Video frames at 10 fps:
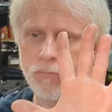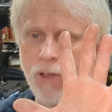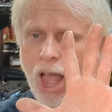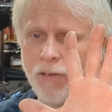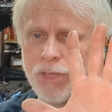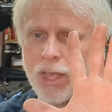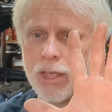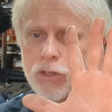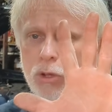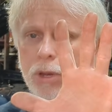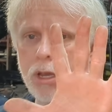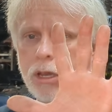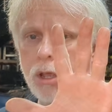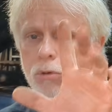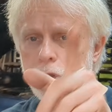5 things you need to
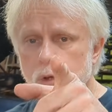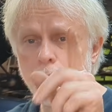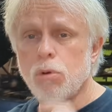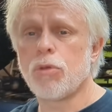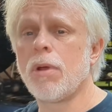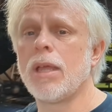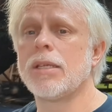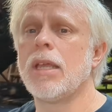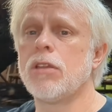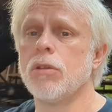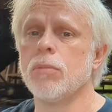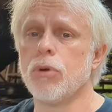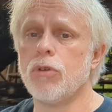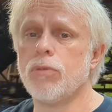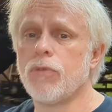do to your 318 to
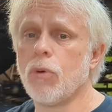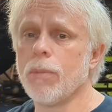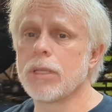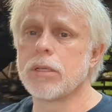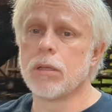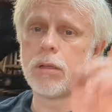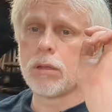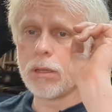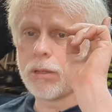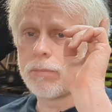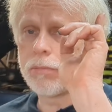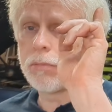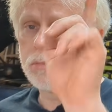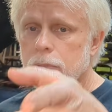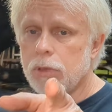improve performance.
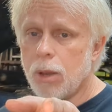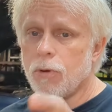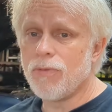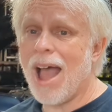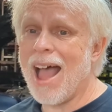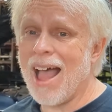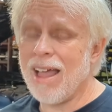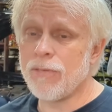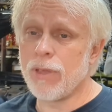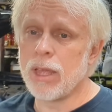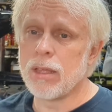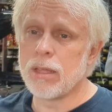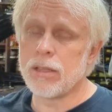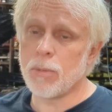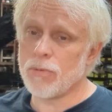Number five,
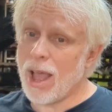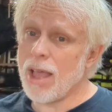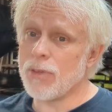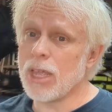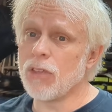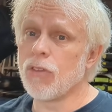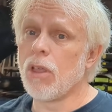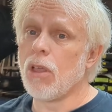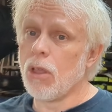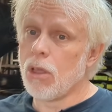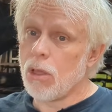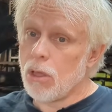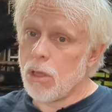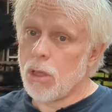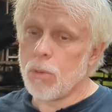number five is
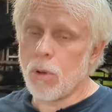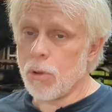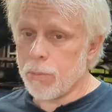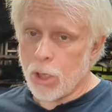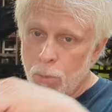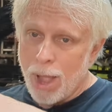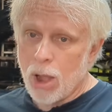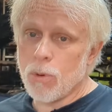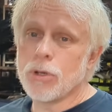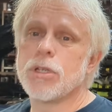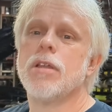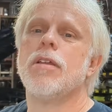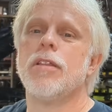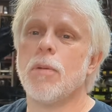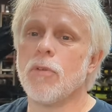going to go backwards.
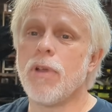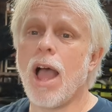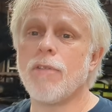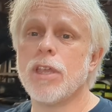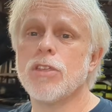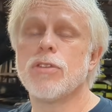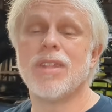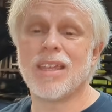Number five is the